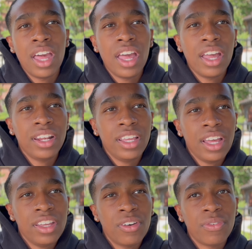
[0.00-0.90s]
And
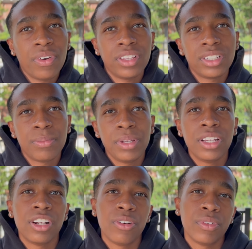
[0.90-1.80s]
yeah, your faith could be
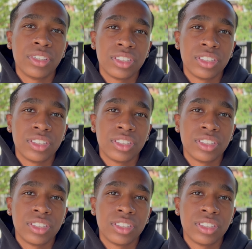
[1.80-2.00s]
good over the